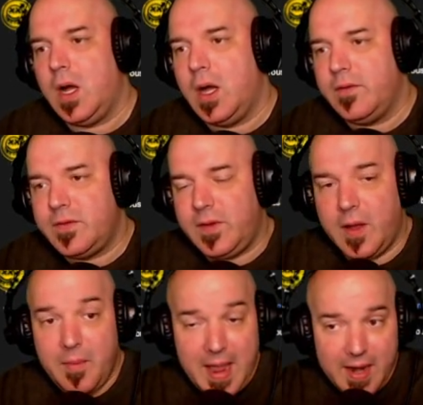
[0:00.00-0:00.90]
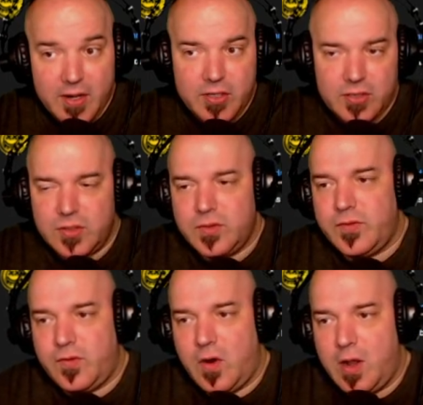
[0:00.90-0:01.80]
of commanders
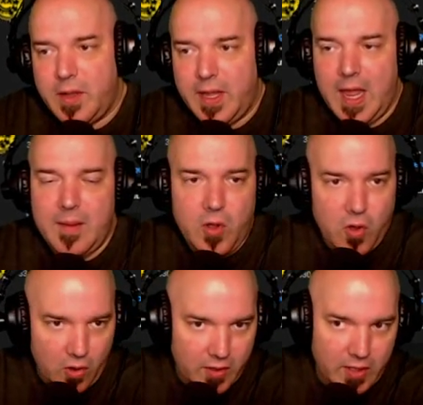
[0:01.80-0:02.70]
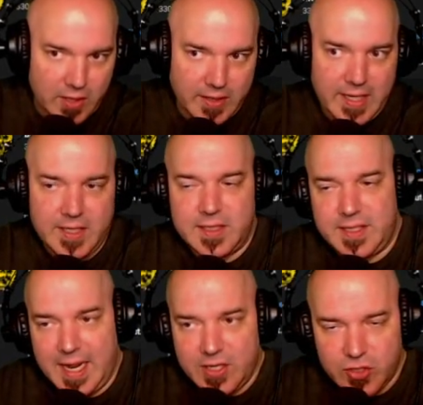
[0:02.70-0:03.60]
from a game called Elite
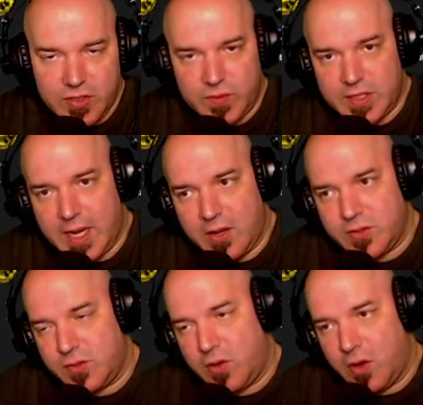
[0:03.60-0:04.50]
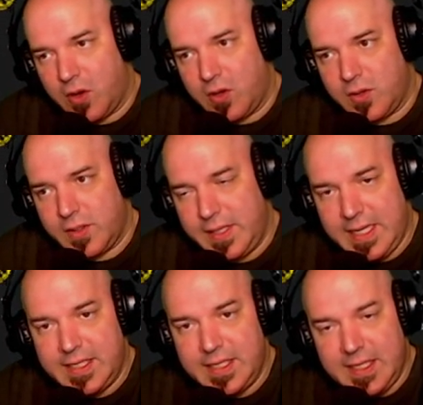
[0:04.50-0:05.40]
Dangerous, which I also call
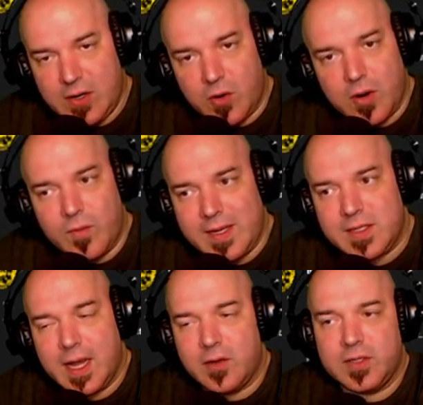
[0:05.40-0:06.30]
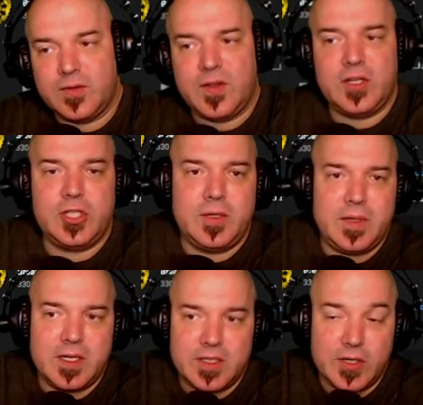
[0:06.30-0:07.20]
ED or erectile dysfunction
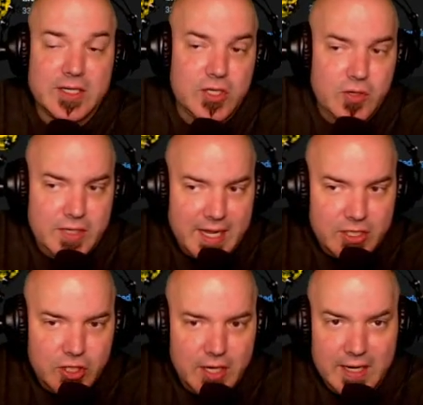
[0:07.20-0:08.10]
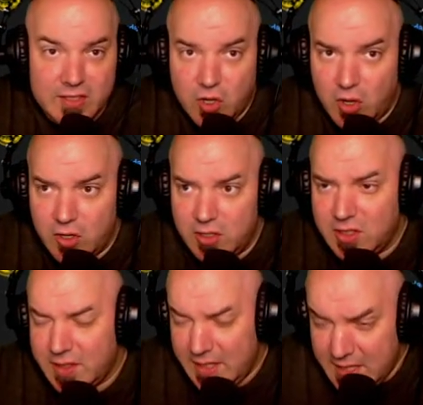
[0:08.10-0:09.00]
because there is no danger and it's all
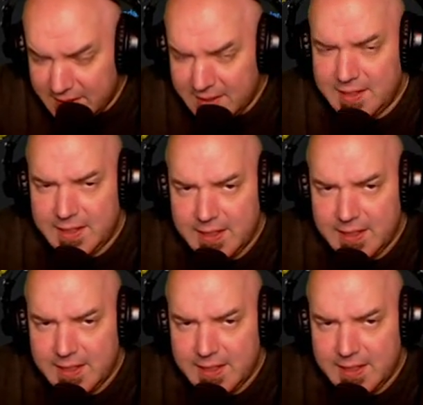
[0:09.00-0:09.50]
elite.